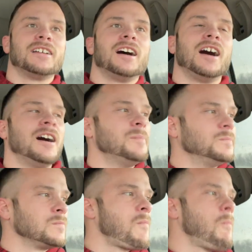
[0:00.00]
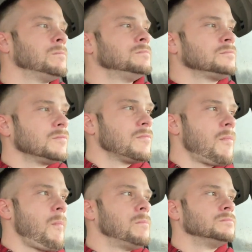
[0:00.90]

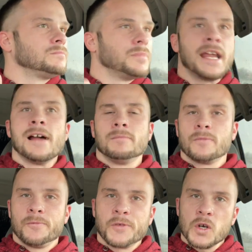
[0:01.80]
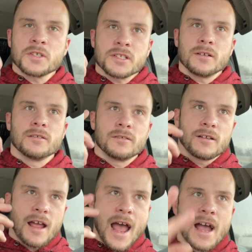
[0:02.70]
Um, but yeah, first
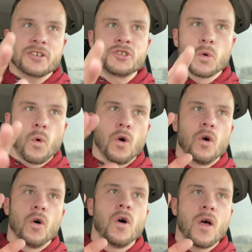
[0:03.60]
actual